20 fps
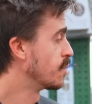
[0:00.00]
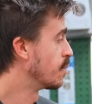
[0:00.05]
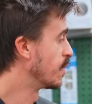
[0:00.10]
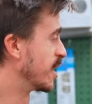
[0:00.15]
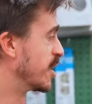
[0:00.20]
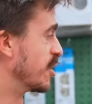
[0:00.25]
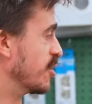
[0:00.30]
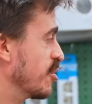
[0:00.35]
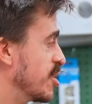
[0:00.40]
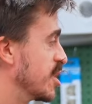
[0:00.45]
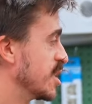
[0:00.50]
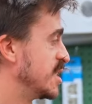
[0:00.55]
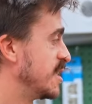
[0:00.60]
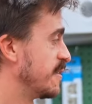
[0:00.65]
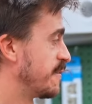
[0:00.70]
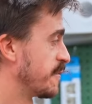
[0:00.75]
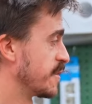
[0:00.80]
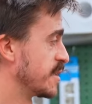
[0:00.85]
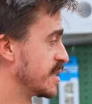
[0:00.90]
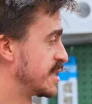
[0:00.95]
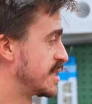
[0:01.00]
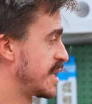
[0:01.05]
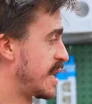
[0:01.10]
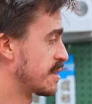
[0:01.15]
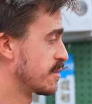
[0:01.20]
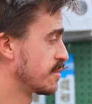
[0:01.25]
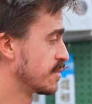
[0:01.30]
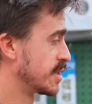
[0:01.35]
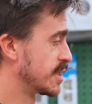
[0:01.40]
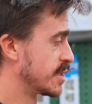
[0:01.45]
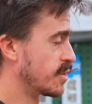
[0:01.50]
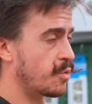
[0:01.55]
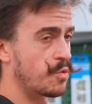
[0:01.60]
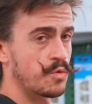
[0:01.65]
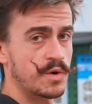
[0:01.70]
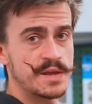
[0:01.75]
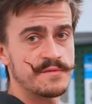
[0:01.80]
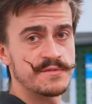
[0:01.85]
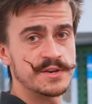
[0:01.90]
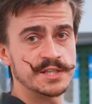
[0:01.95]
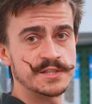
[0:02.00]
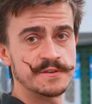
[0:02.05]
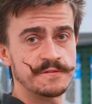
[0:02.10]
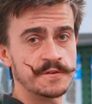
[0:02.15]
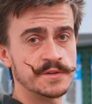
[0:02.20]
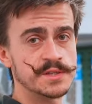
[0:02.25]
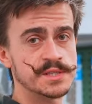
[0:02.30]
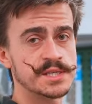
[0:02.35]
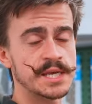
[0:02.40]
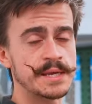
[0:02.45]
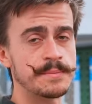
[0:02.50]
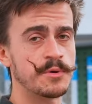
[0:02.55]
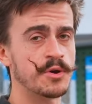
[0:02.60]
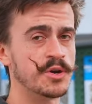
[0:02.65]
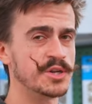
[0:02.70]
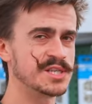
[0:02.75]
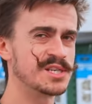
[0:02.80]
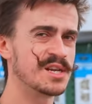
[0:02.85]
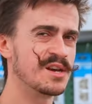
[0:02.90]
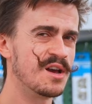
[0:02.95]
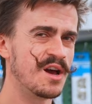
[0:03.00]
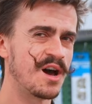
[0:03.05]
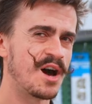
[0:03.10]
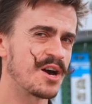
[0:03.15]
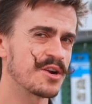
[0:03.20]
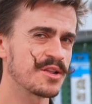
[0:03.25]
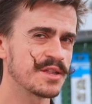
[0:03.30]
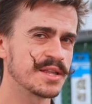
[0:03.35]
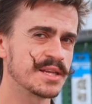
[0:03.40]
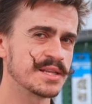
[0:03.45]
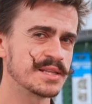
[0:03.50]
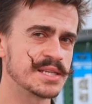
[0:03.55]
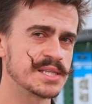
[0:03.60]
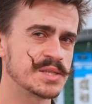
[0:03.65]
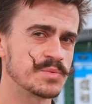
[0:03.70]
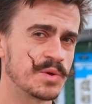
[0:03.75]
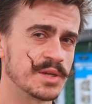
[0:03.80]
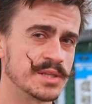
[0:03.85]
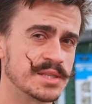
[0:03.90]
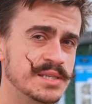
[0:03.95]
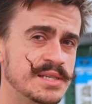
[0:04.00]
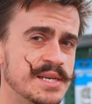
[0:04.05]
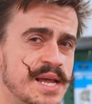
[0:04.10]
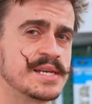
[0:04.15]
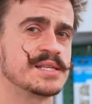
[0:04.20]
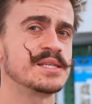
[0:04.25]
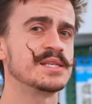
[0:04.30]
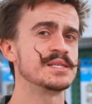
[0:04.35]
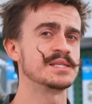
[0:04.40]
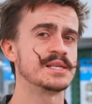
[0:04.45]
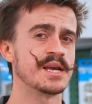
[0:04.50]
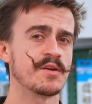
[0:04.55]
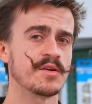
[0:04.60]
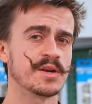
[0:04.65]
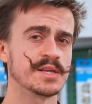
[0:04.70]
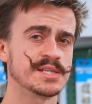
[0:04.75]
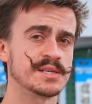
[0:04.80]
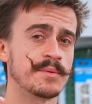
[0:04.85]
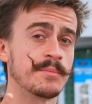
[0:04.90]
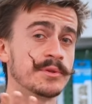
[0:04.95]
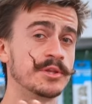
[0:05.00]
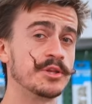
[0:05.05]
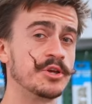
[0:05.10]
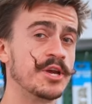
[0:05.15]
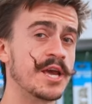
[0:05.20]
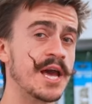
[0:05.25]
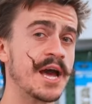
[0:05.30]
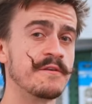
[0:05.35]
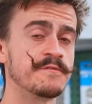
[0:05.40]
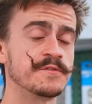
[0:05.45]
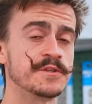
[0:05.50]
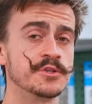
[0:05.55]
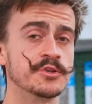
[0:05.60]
we can look at different saddles or even a different seat post. I don't think this one's necessarily something that you have to